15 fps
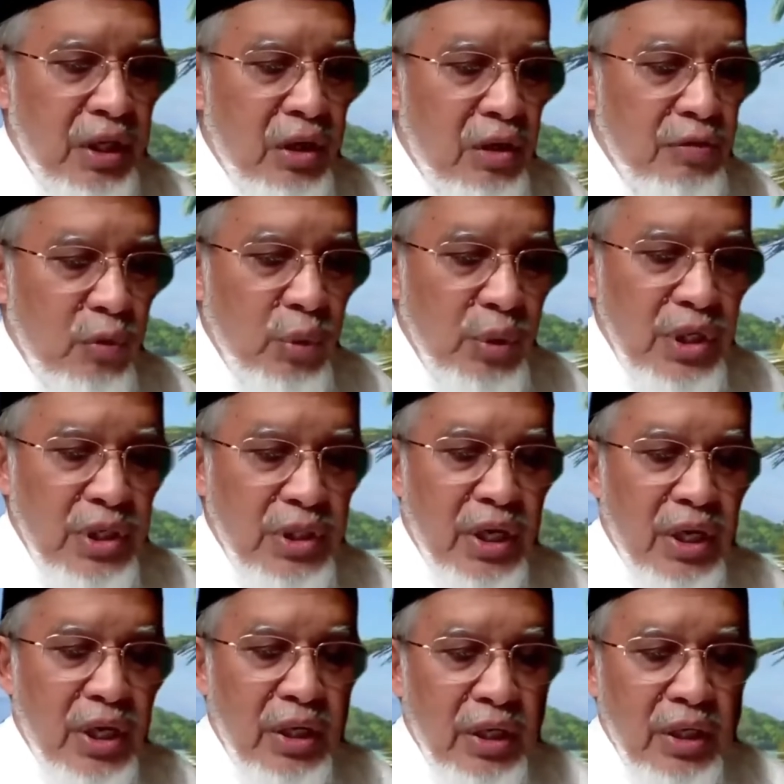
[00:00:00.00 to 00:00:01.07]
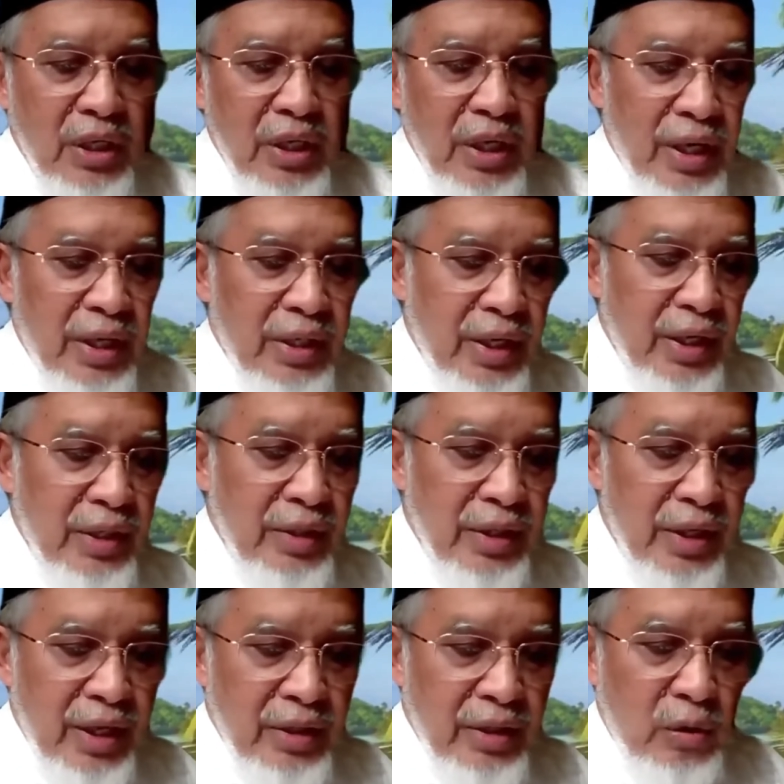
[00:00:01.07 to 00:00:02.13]
UNIDA,
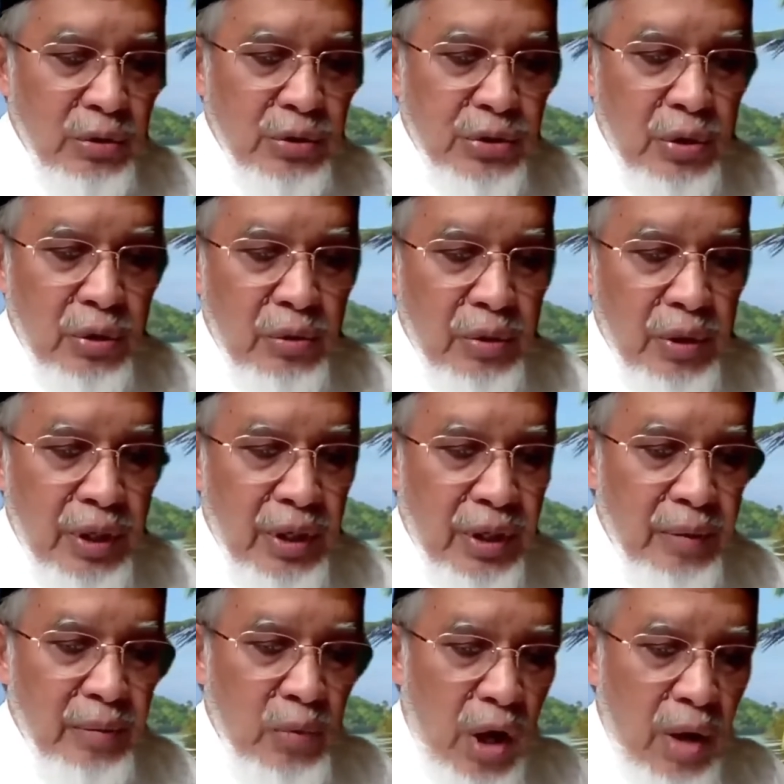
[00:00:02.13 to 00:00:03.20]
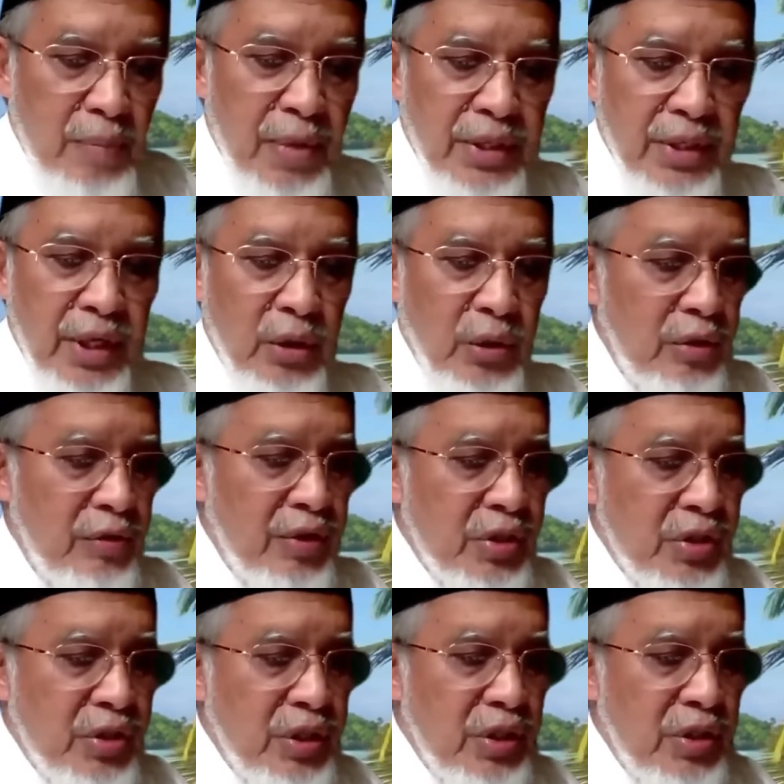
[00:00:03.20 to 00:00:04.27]
and also Muhammadiyah
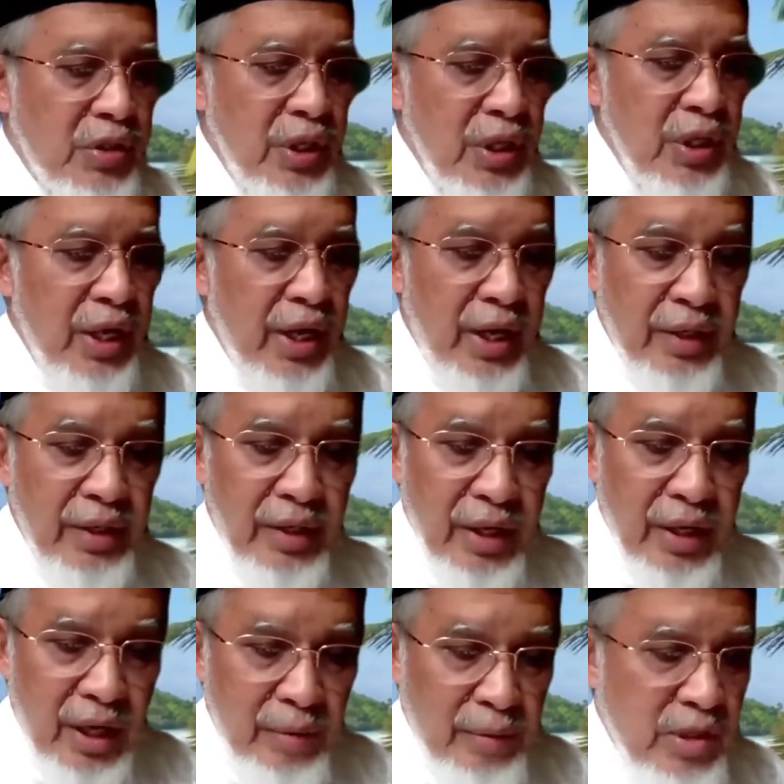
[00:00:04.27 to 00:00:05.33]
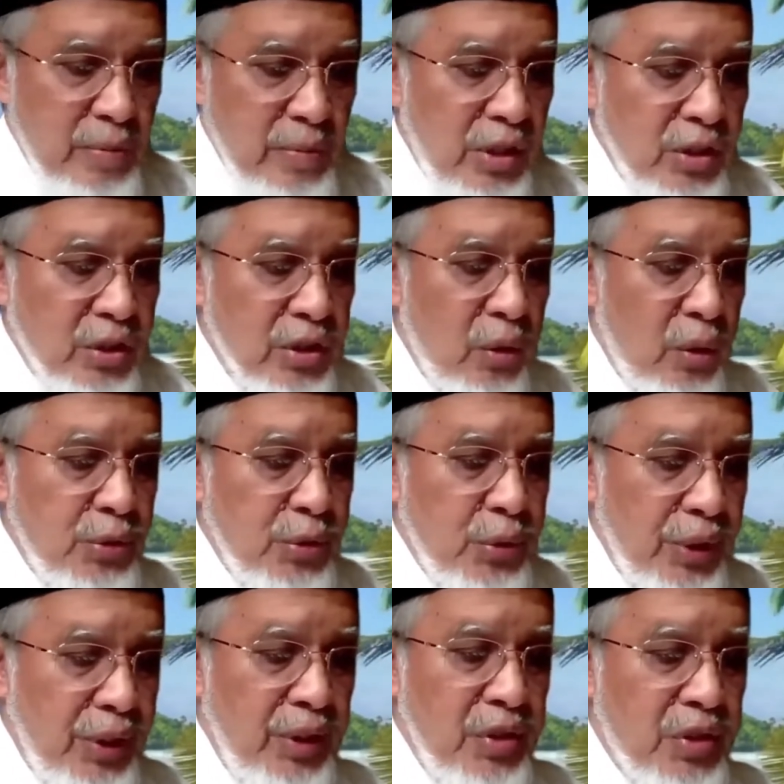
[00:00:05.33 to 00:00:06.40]
universities, and I must mention
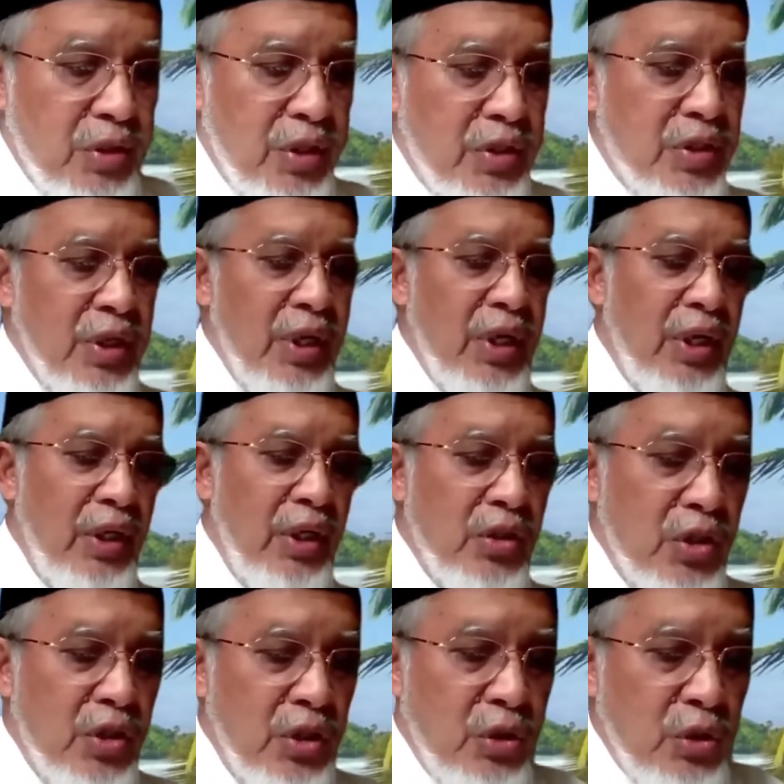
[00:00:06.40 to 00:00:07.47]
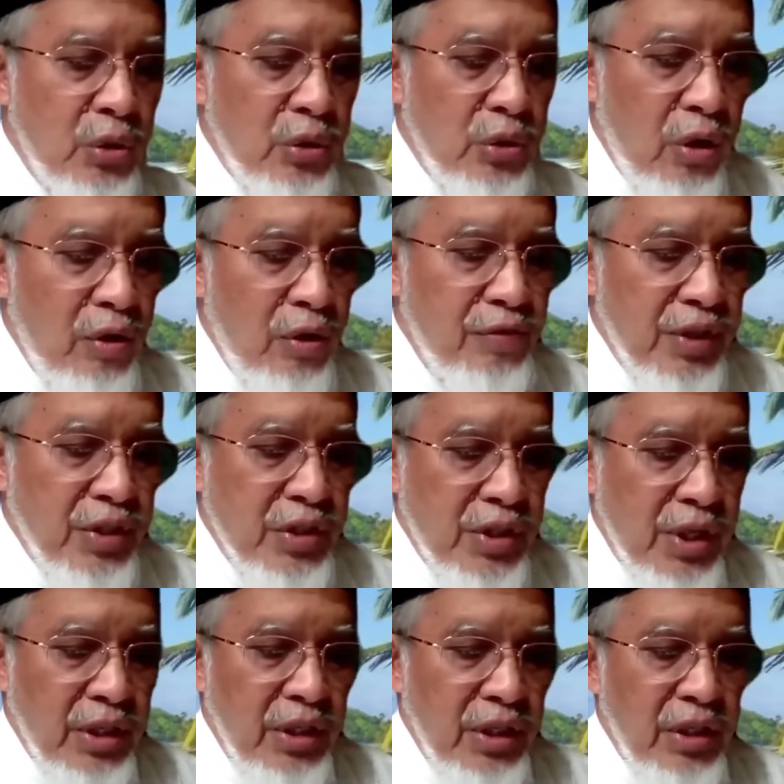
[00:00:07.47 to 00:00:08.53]
also INSIS, Institute of the
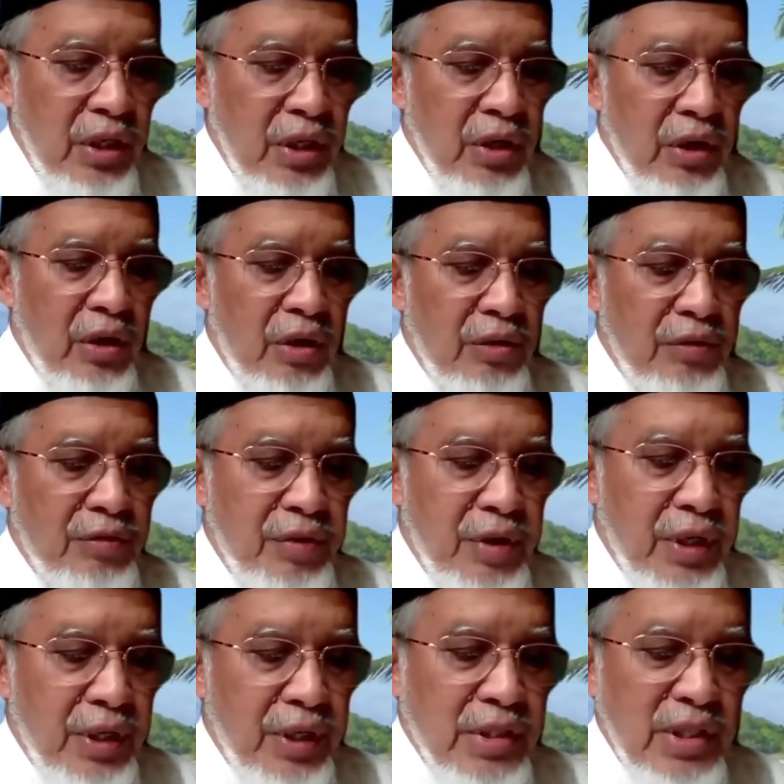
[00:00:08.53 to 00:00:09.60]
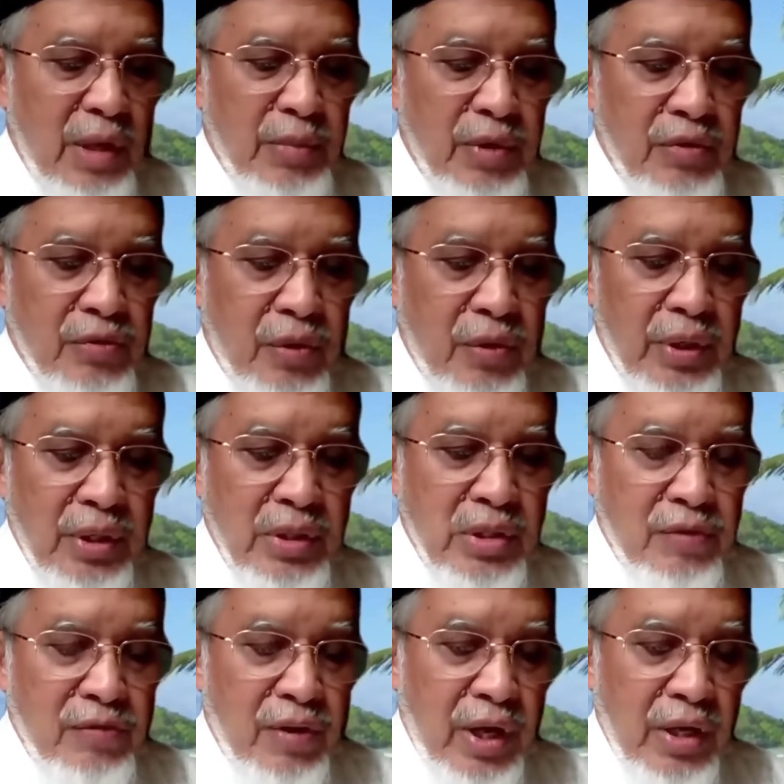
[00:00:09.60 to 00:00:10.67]
Study of Islamic Thought and
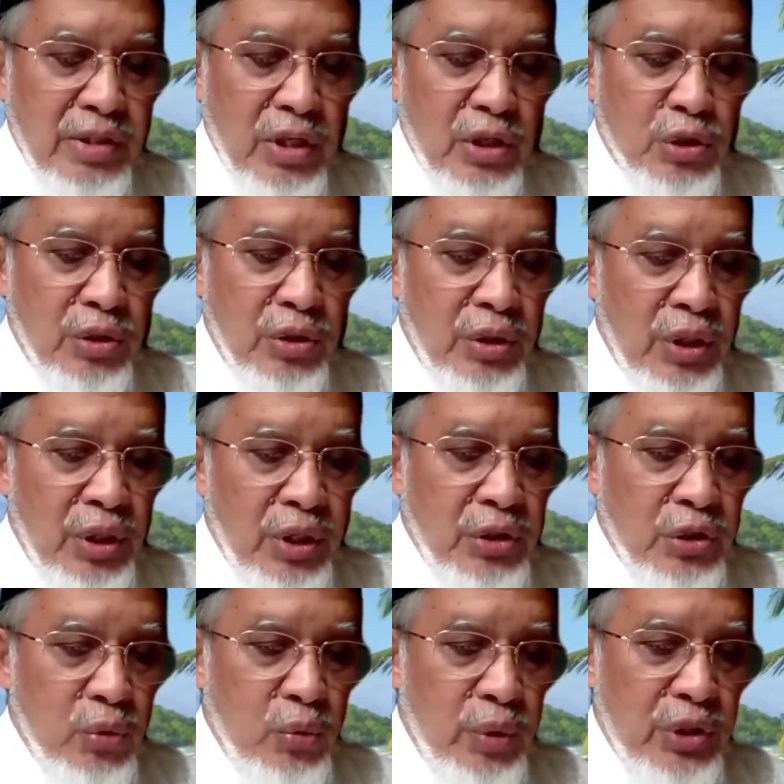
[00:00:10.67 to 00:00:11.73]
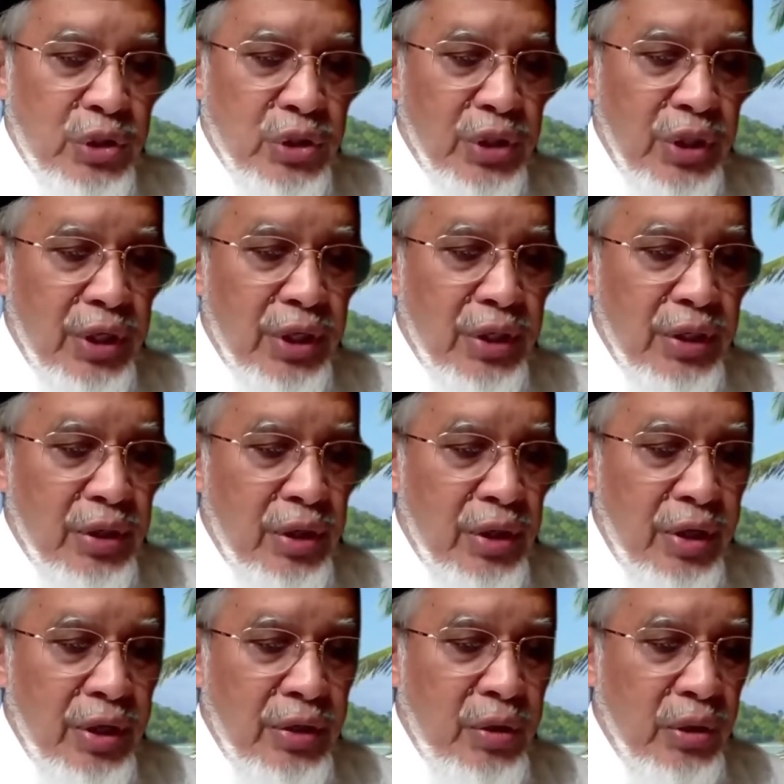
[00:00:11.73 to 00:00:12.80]
Civilization, to which
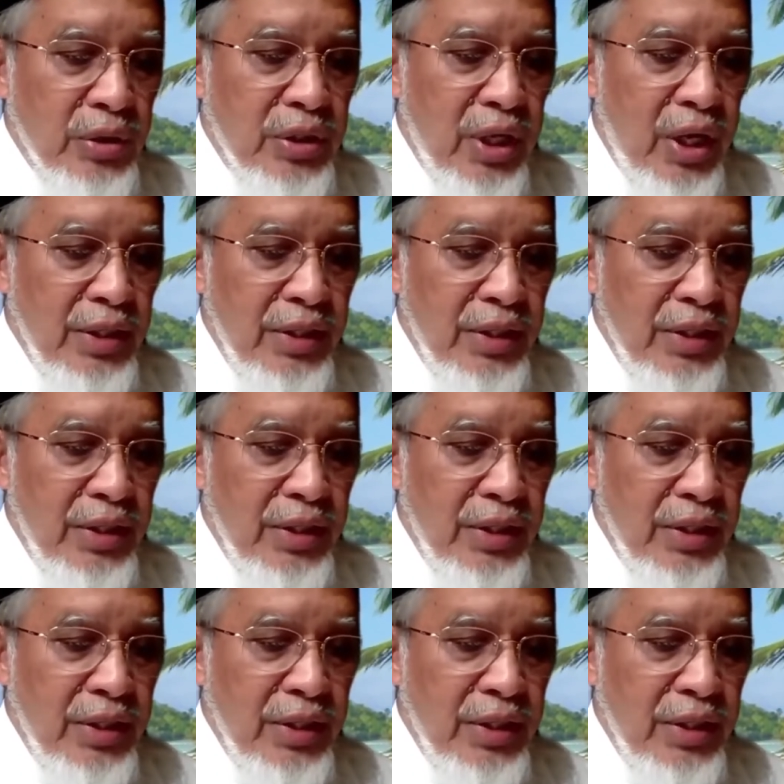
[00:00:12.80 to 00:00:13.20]
Dr.